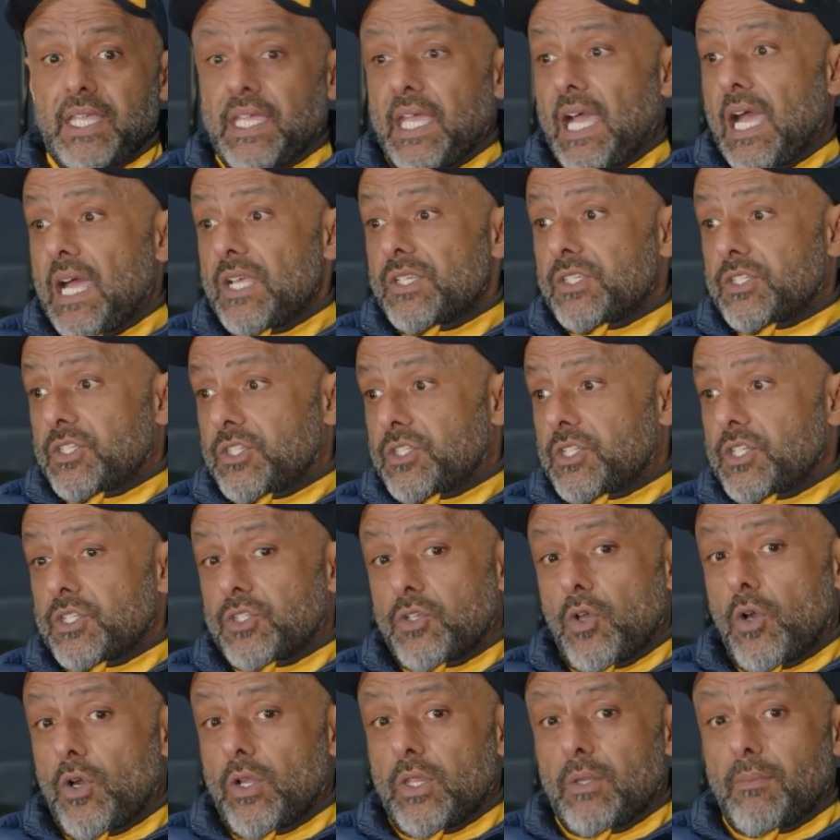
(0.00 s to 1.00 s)
car's
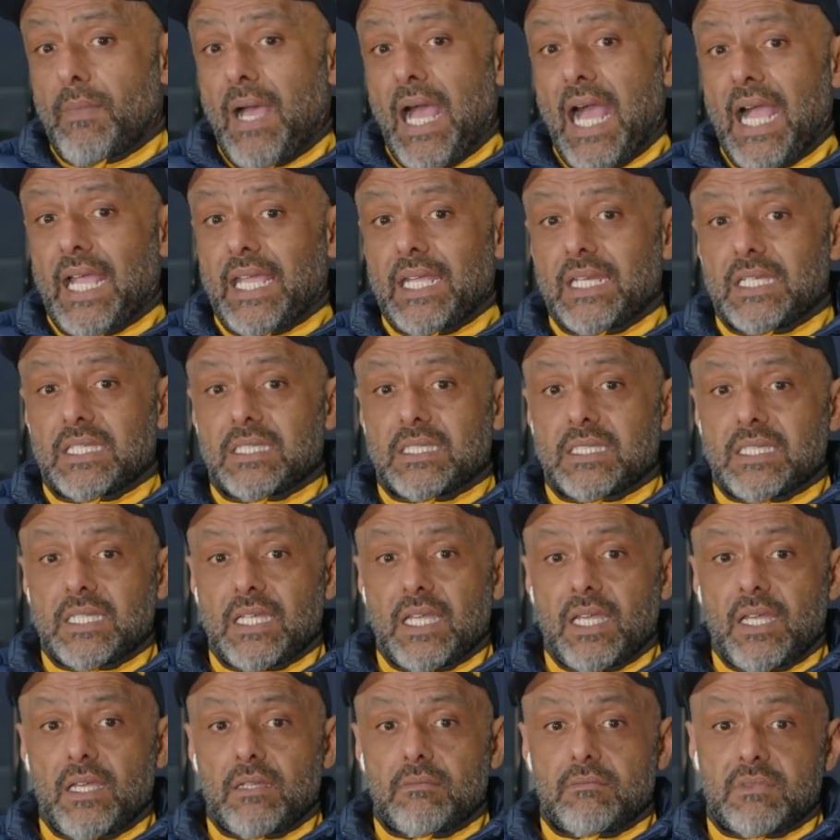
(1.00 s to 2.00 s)
just got on the market
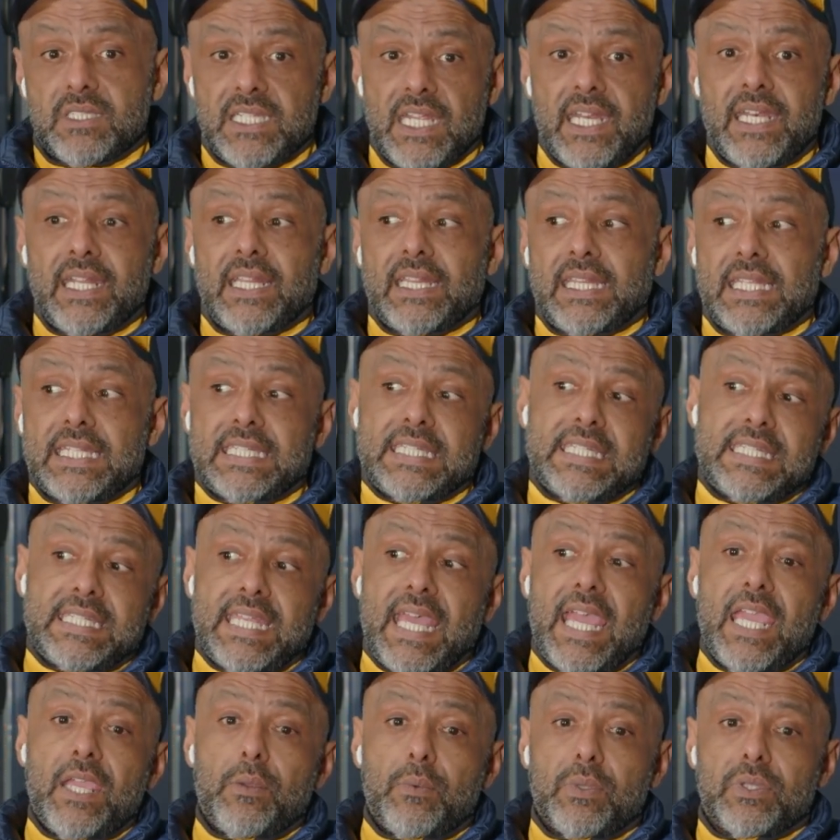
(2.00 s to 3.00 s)
technically
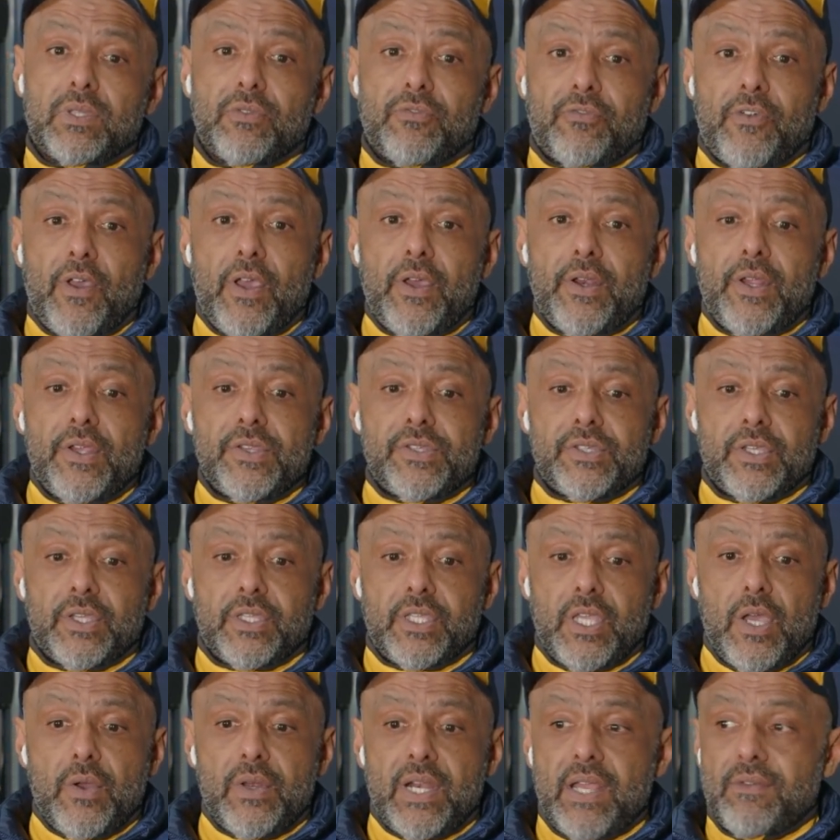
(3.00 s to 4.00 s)
today with the photo. So
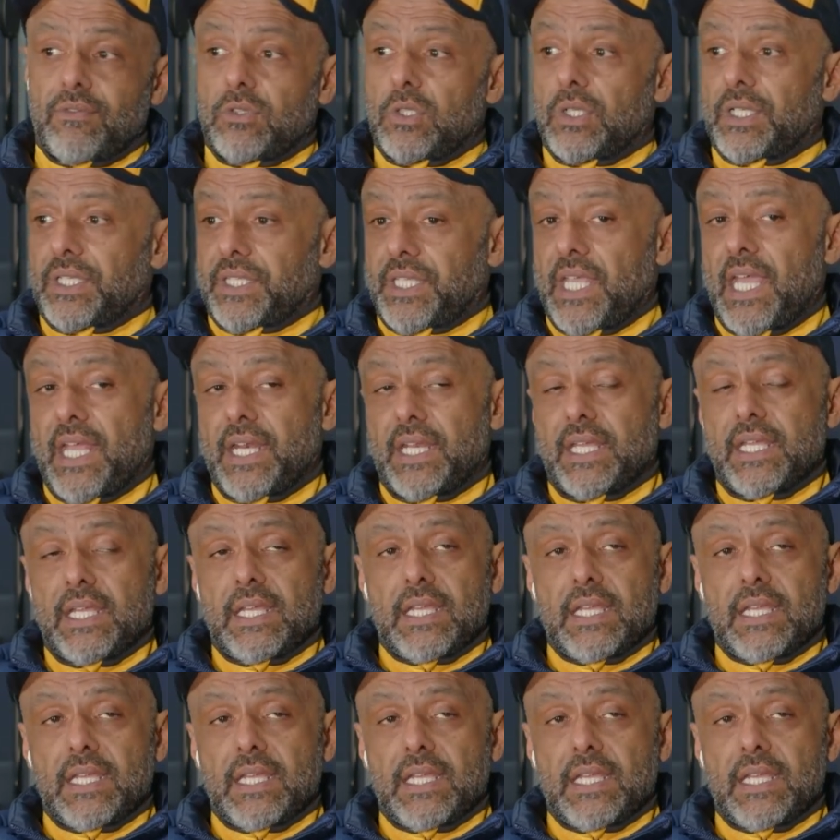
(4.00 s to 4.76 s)
go and have a look at that.